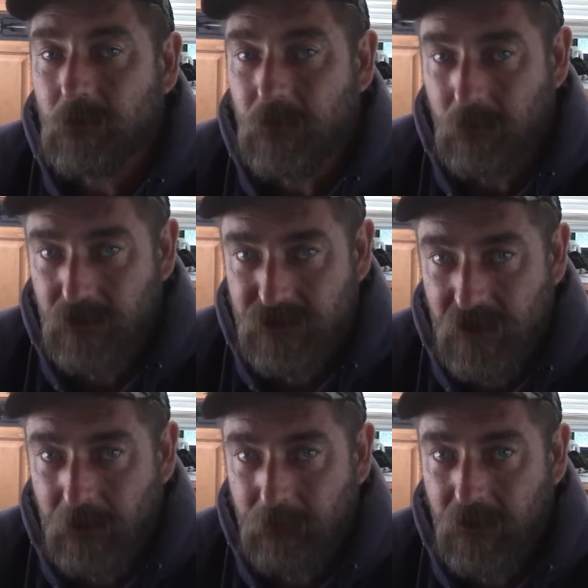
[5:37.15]
We
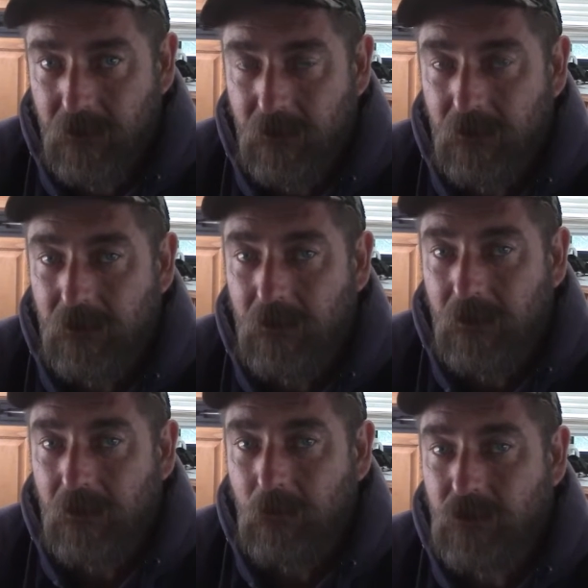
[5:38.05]
set up the
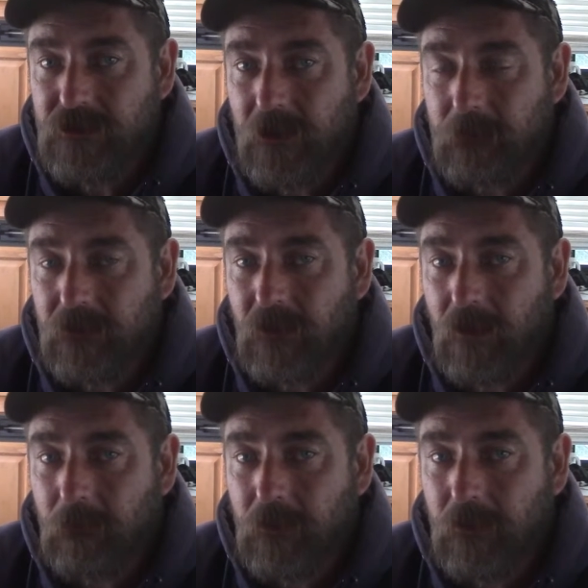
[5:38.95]

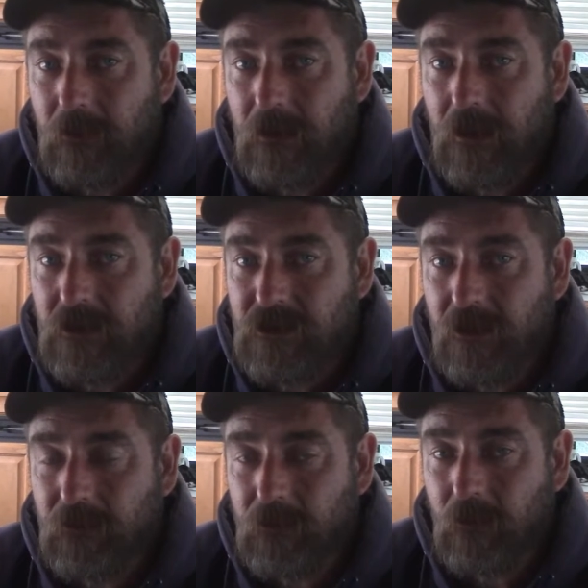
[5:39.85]
tarp
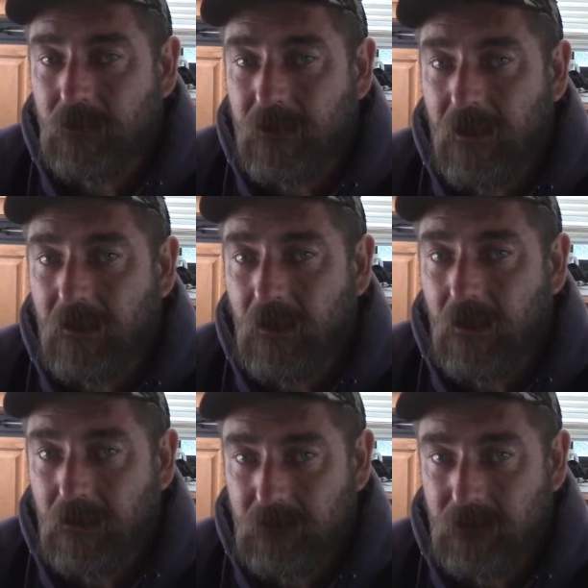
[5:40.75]
shelter all
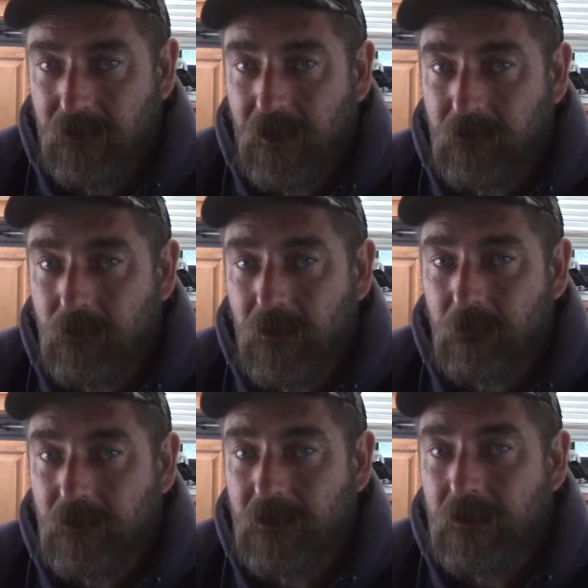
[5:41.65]
together and
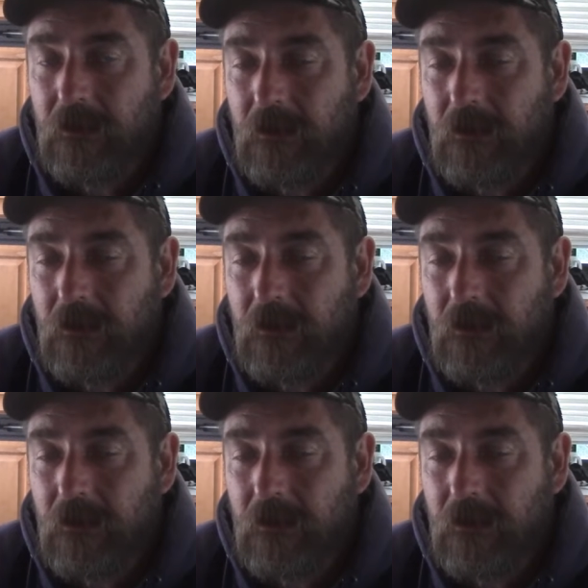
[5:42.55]
everything.